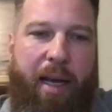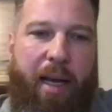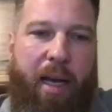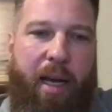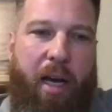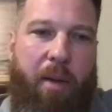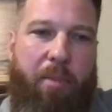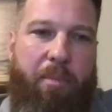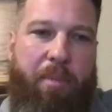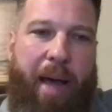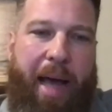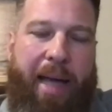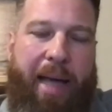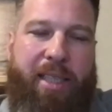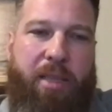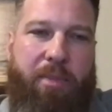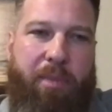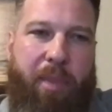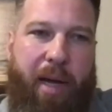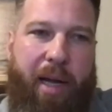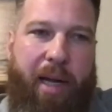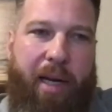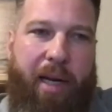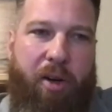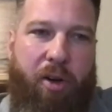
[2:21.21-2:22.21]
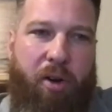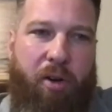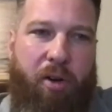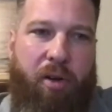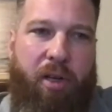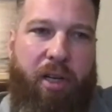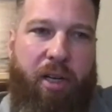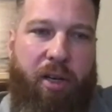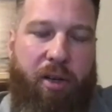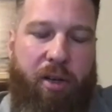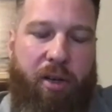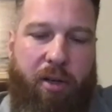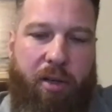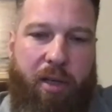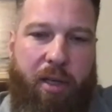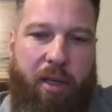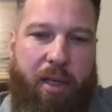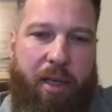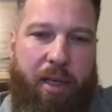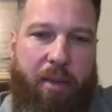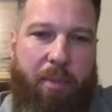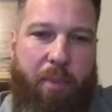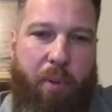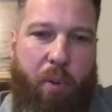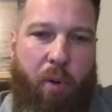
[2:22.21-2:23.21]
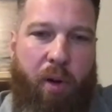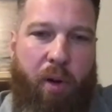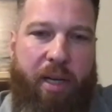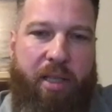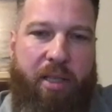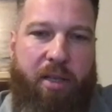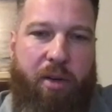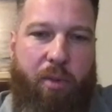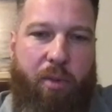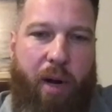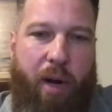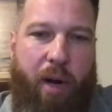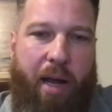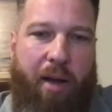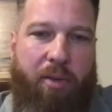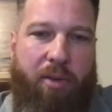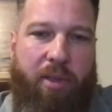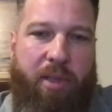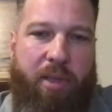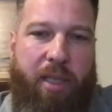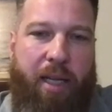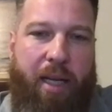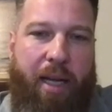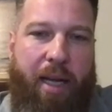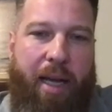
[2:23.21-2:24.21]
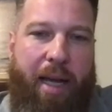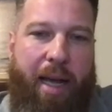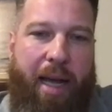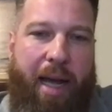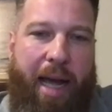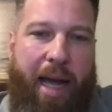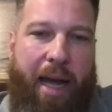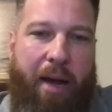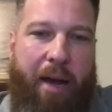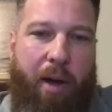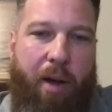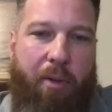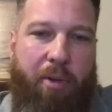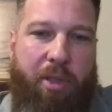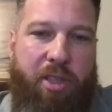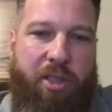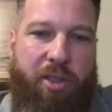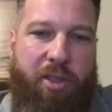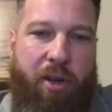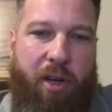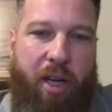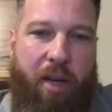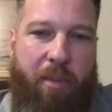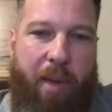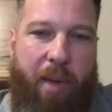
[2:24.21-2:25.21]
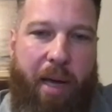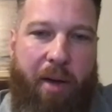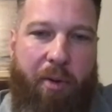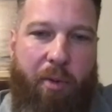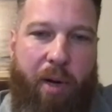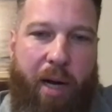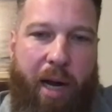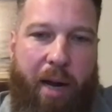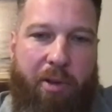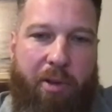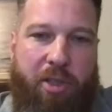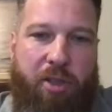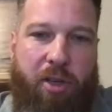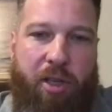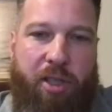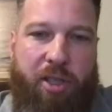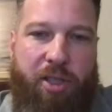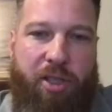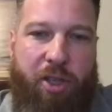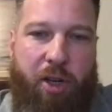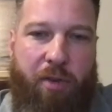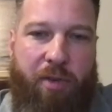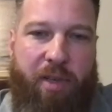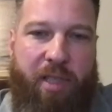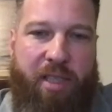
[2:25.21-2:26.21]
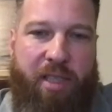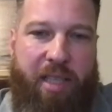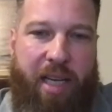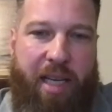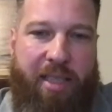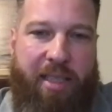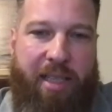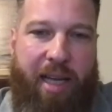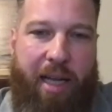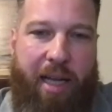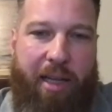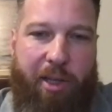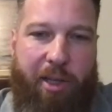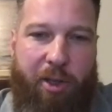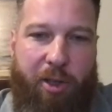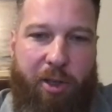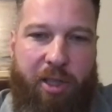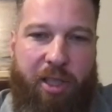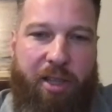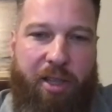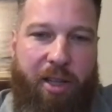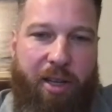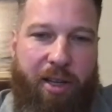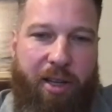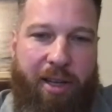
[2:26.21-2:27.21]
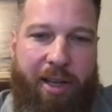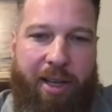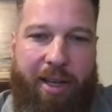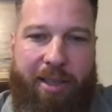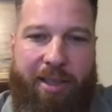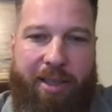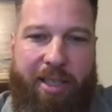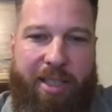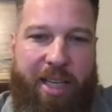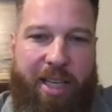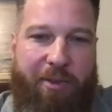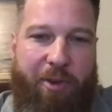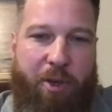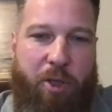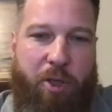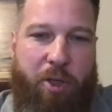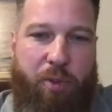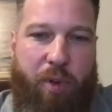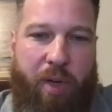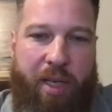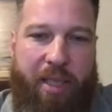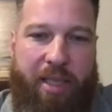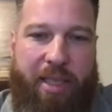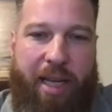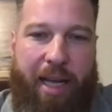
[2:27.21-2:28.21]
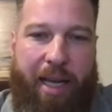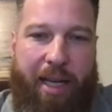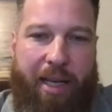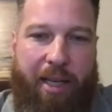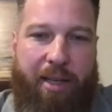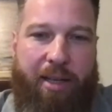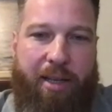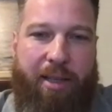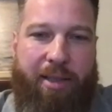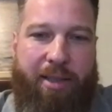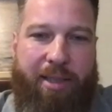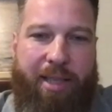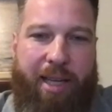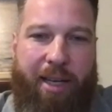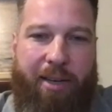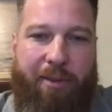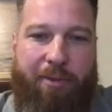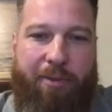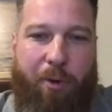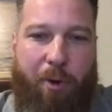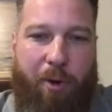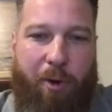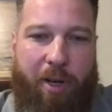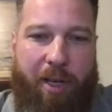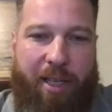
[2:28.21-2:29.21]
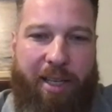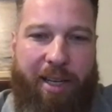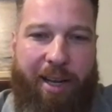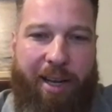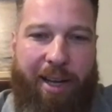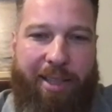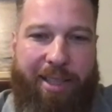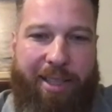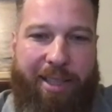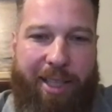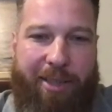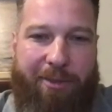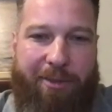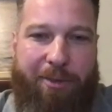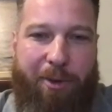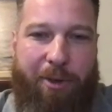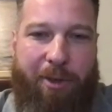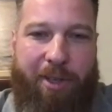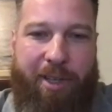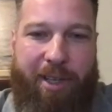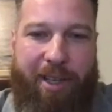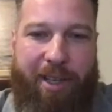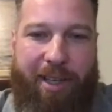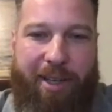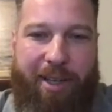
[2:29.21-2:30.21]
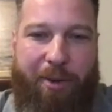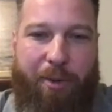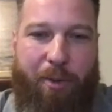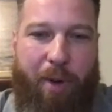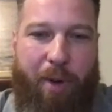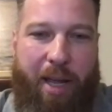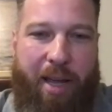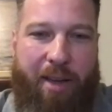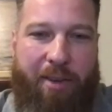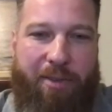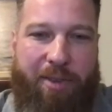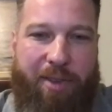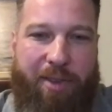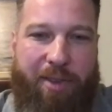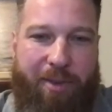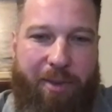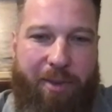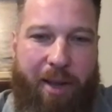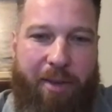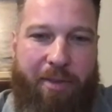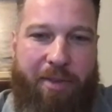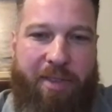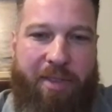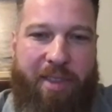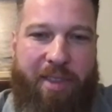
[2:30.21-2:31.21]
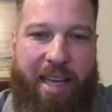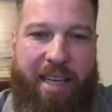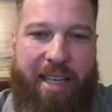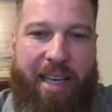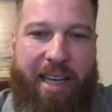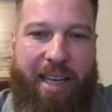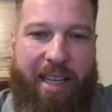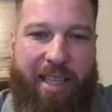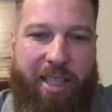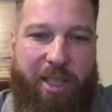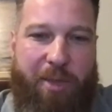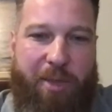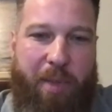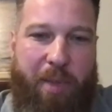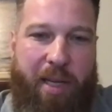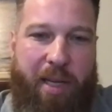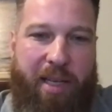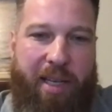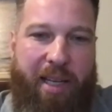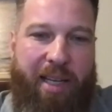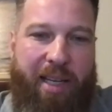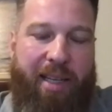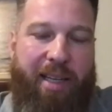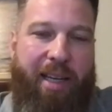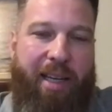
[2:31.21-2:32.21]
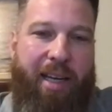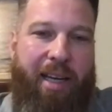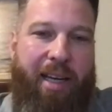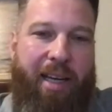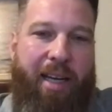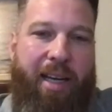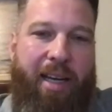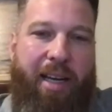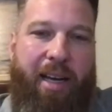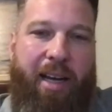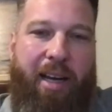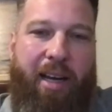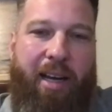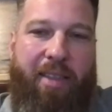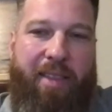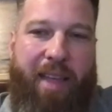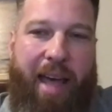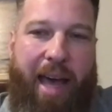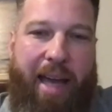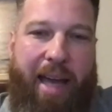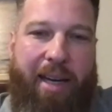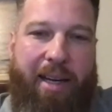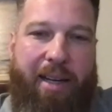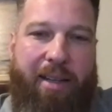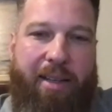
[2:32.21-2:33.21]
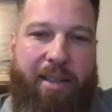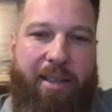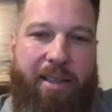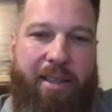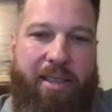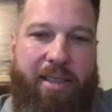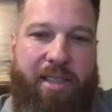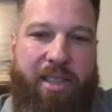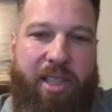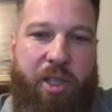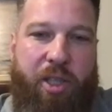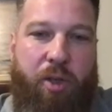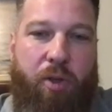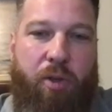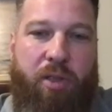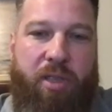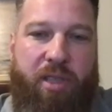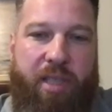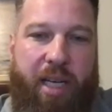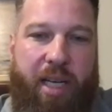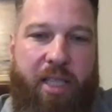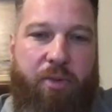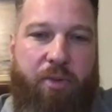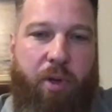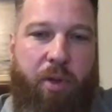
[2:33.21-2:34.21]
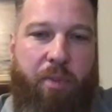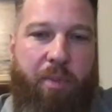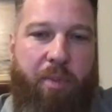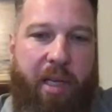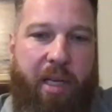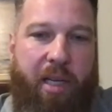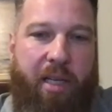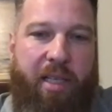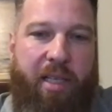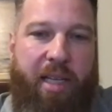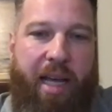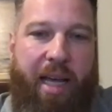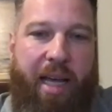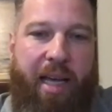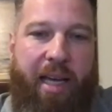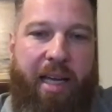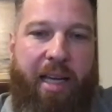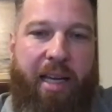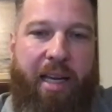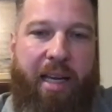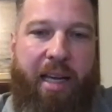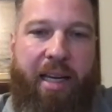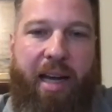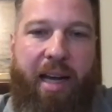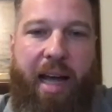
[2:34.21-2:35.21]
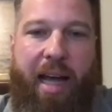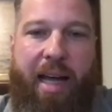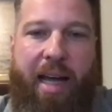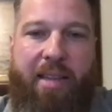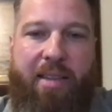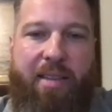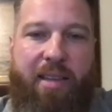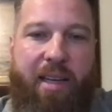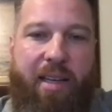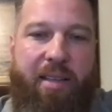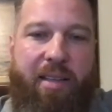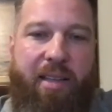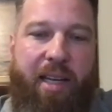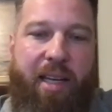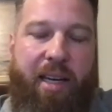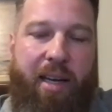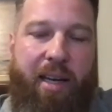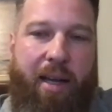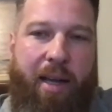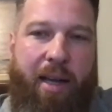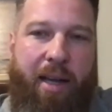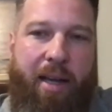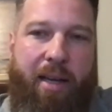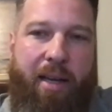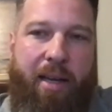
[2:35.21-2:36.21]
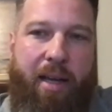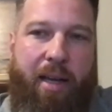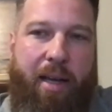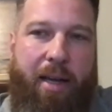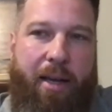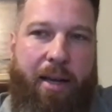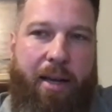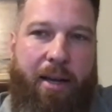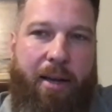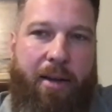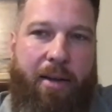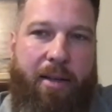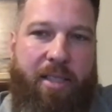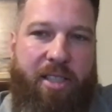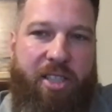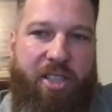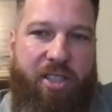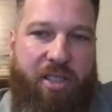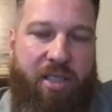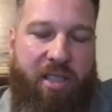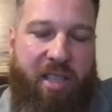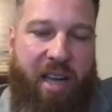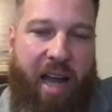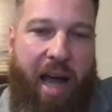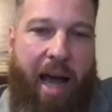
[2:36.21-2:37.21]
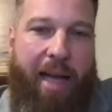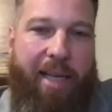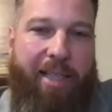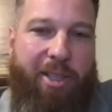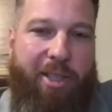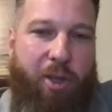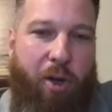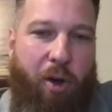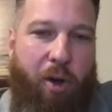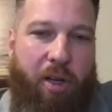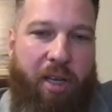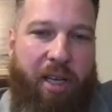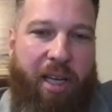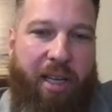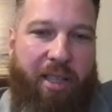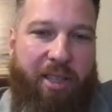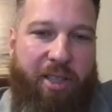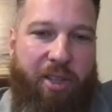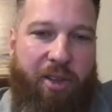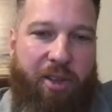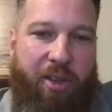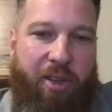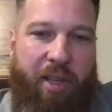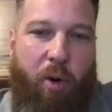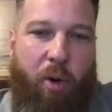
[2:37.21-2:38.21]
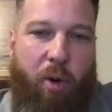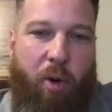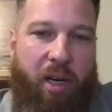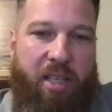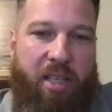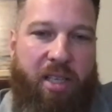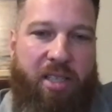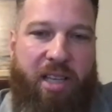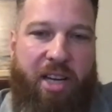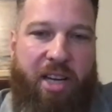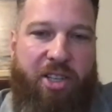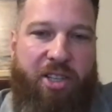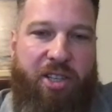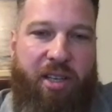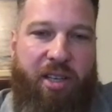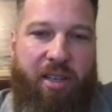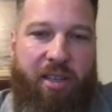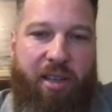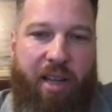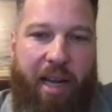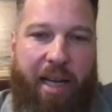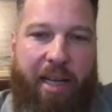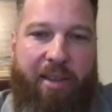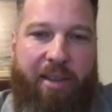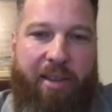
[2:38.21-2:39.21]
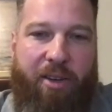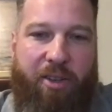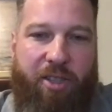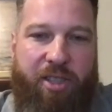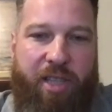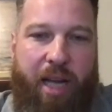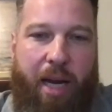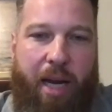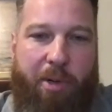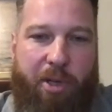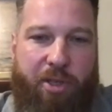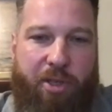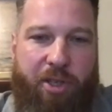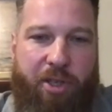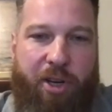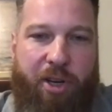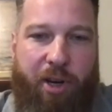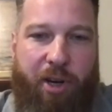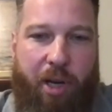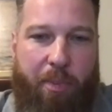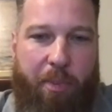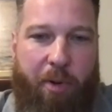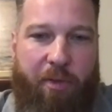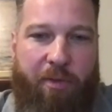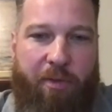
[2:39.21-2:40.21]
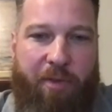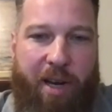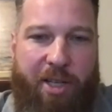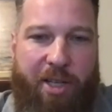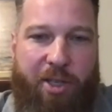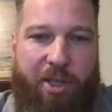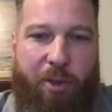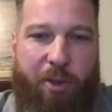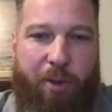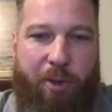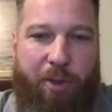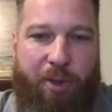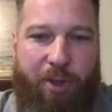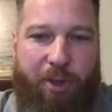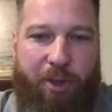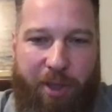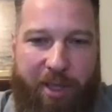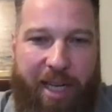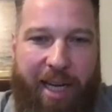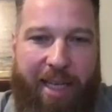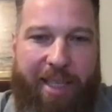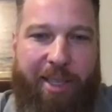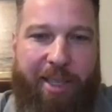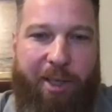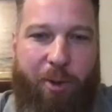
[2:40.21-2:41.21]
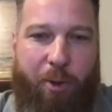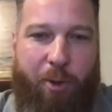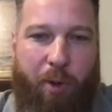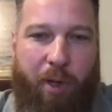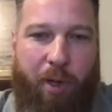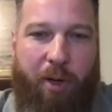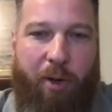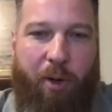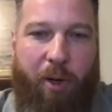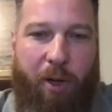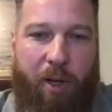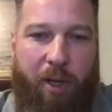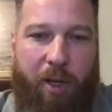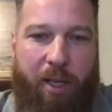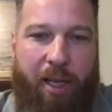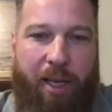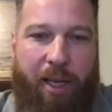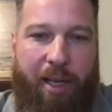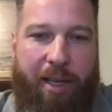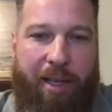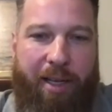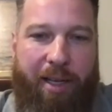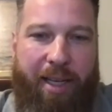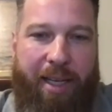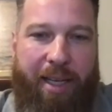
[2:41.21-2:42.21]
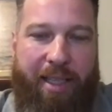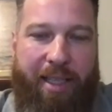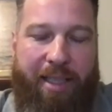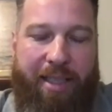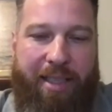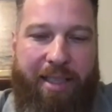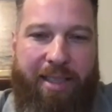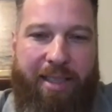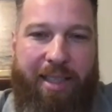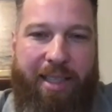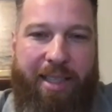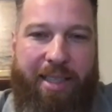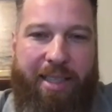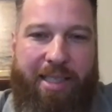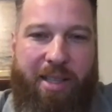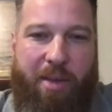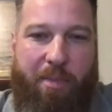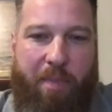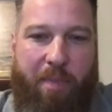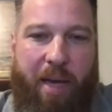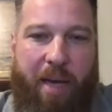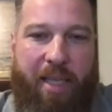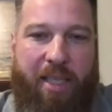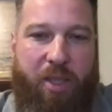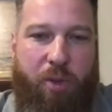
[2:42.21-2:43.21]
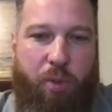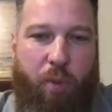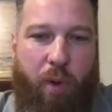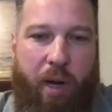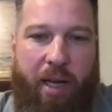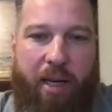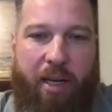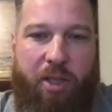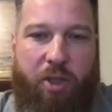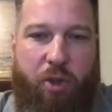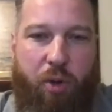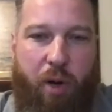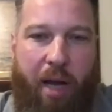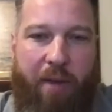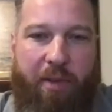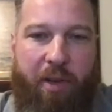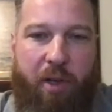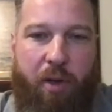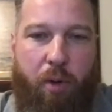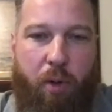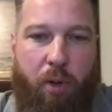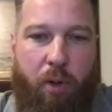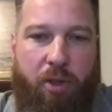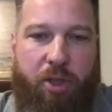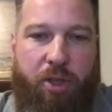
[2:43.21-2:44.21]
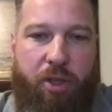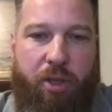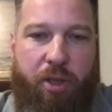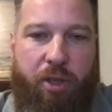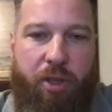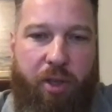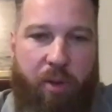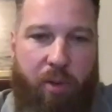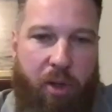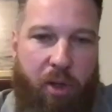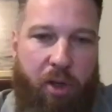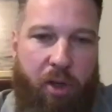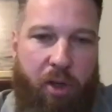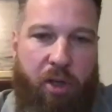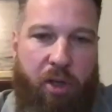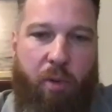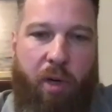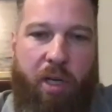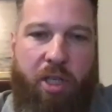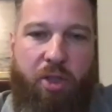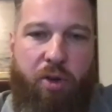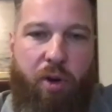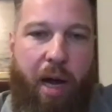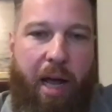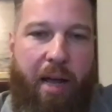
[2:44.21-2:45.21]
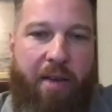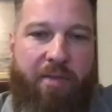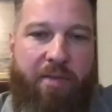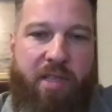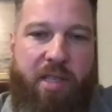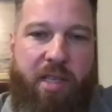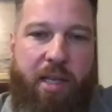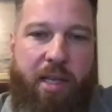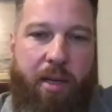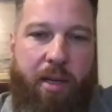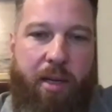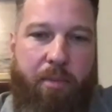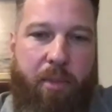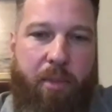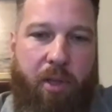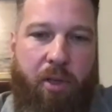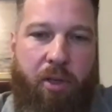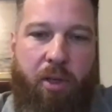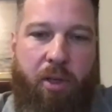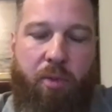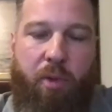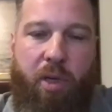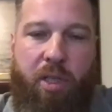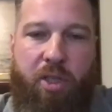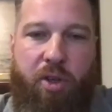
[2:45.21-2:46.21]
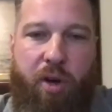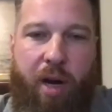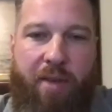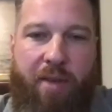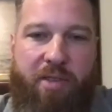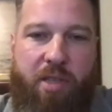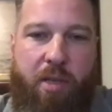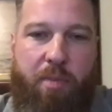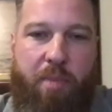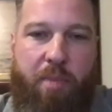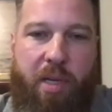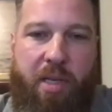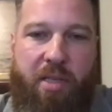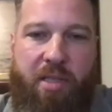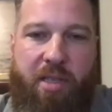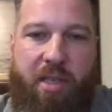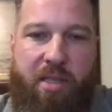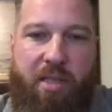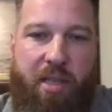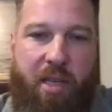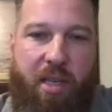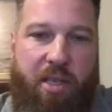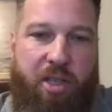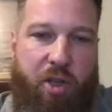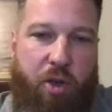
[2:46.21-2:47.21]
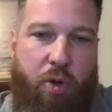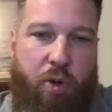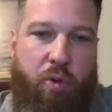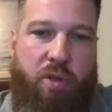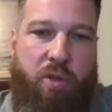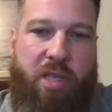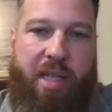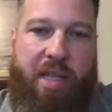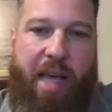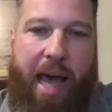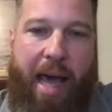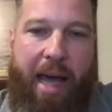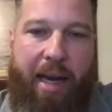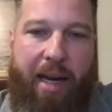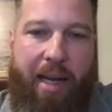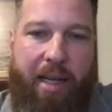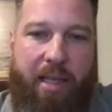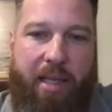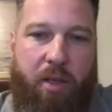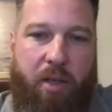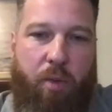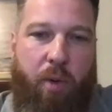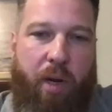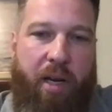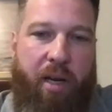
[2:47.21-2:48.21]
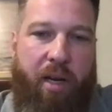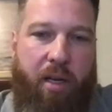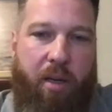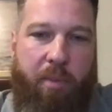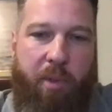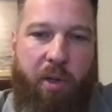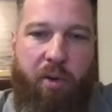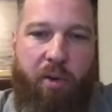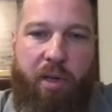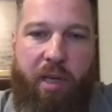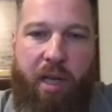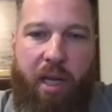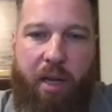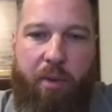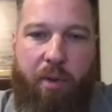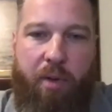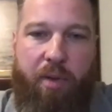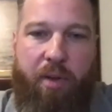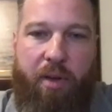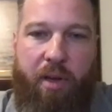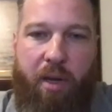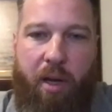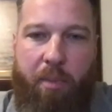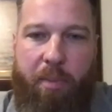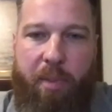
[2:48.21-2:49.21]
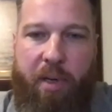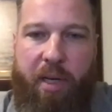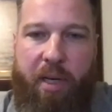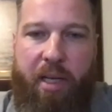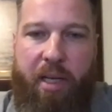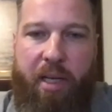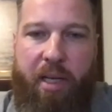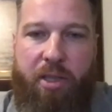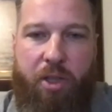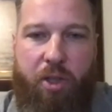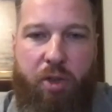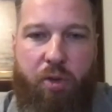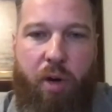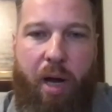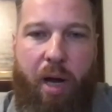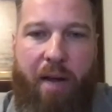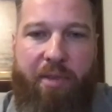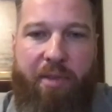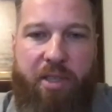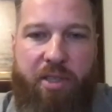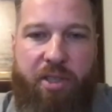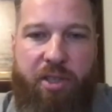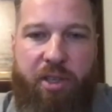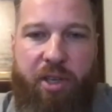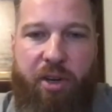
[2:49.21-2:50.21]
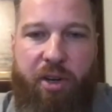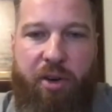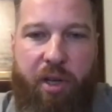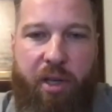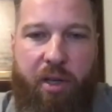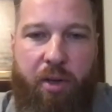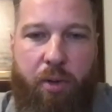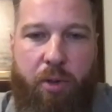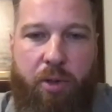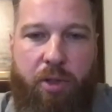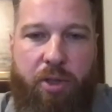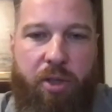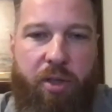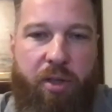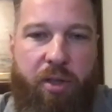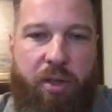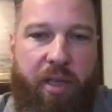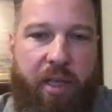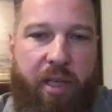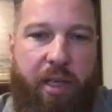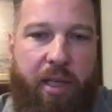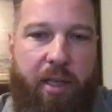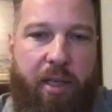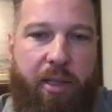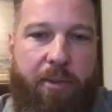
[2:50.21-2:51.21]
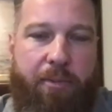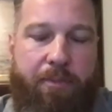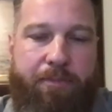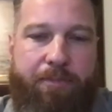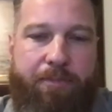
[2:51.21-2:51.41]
Back to my earlier point around how I was talking about when I was on a service desk, I learned the difference between tech folk and non-tech folk way of thinking and speaking. That still stays with me today, and I think that not talking to the organization like they're cybersecurity professionals or technical at all is the best way to drive a culture. You learn what drives them, learn what drives the business, and use that as a way to communicate with the company to drive a security culture in the end.